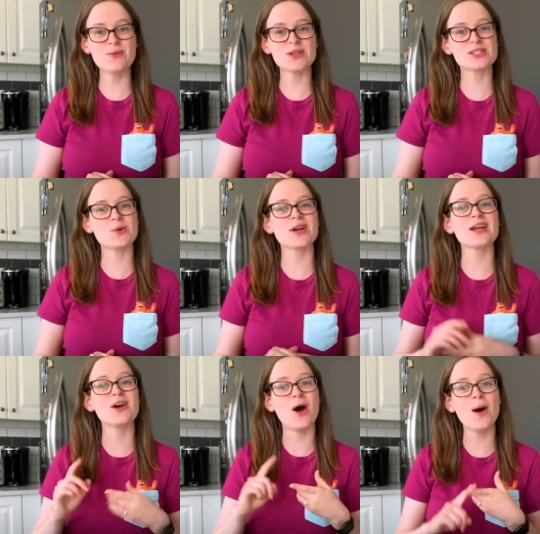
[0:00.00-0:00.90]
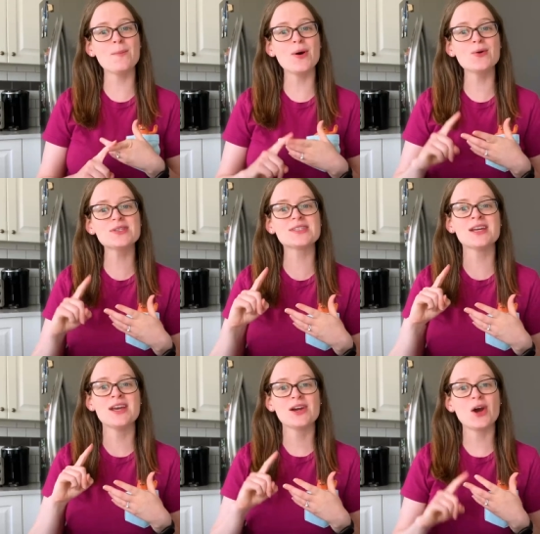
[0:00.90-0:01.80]
sorting compost,
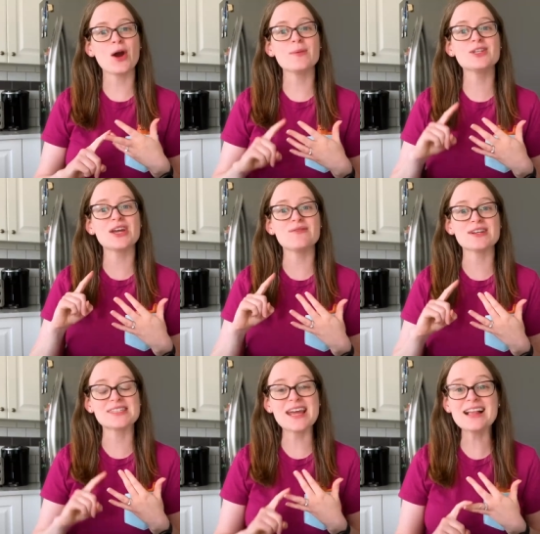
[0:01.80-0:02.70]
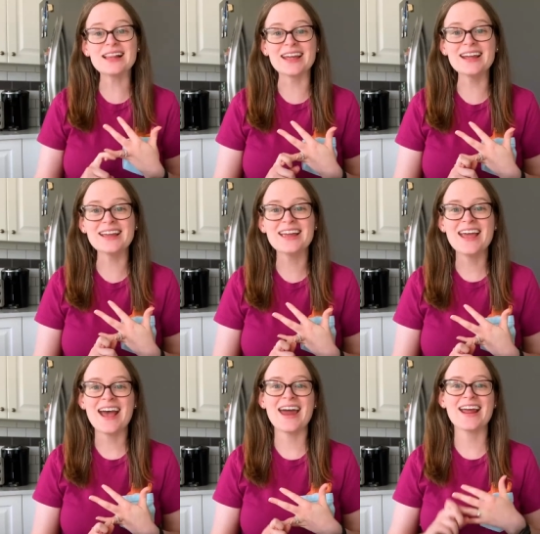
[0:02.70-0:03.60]
garbage, and recycling,
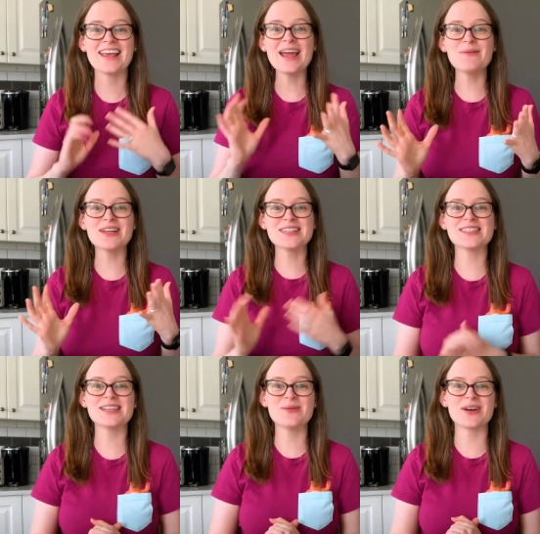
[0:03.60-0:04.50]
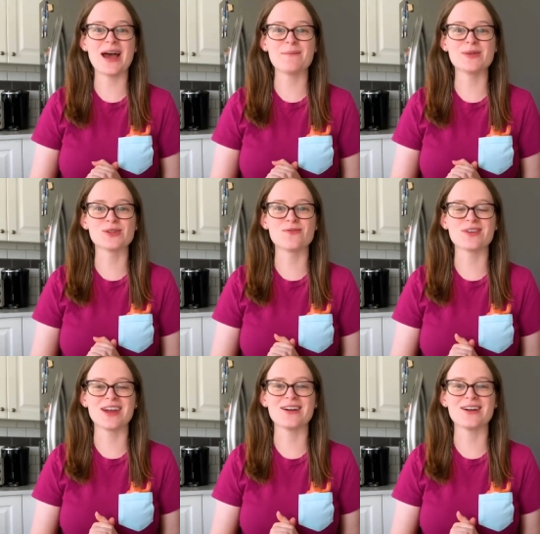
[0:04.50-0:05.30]
and I can't wait to see what happens over there.